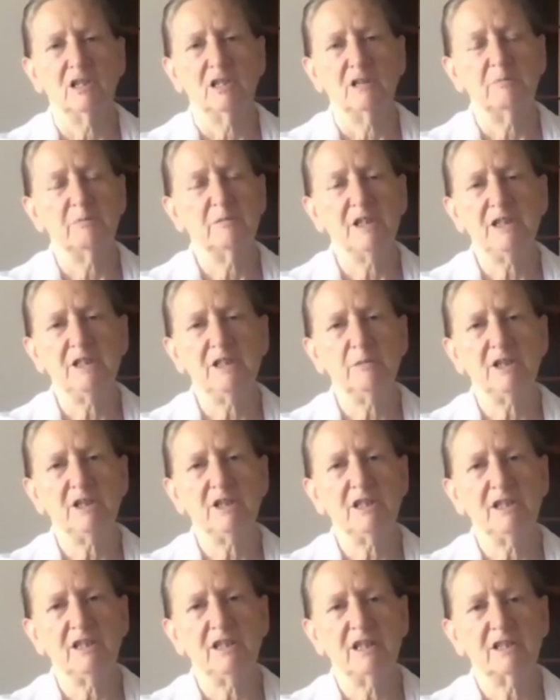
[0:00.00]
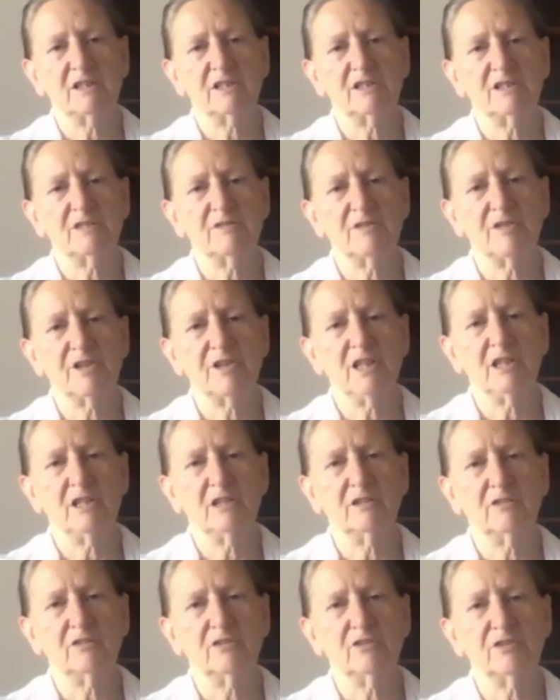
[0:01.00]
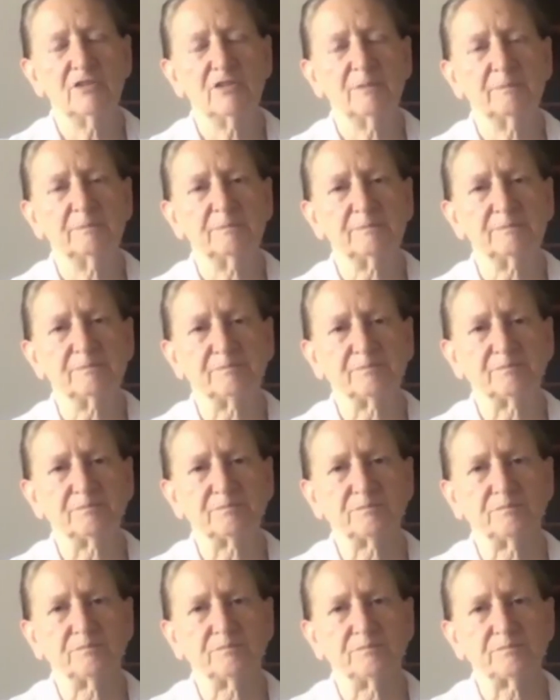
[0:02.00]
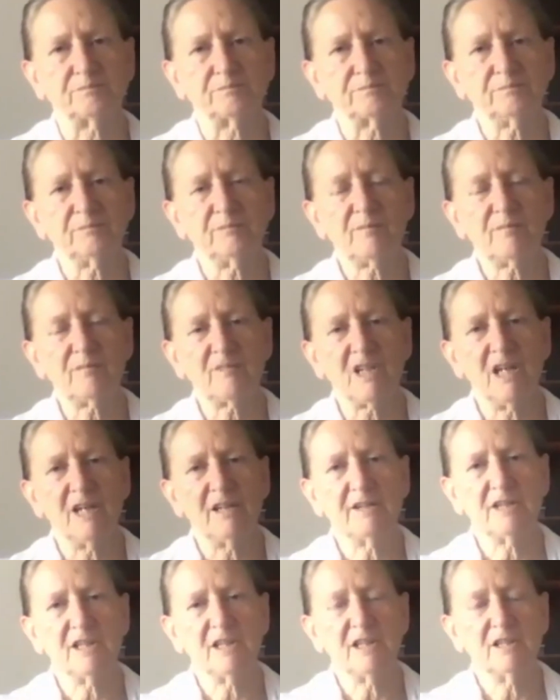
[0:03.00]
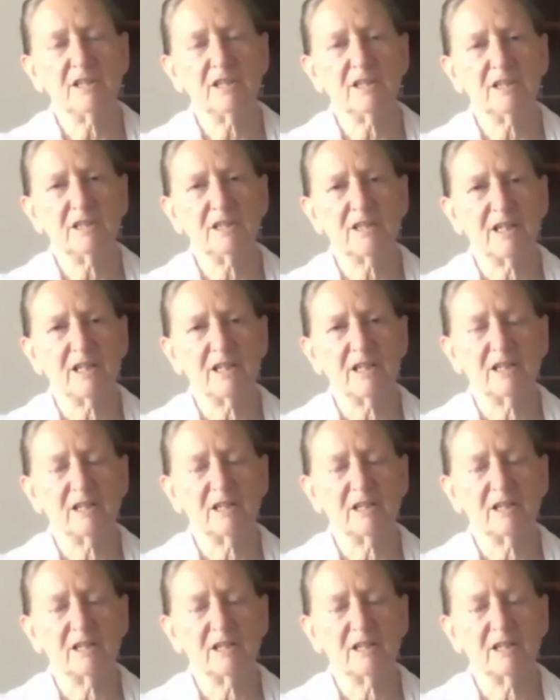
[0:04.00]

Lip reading: many, many negative things. And then that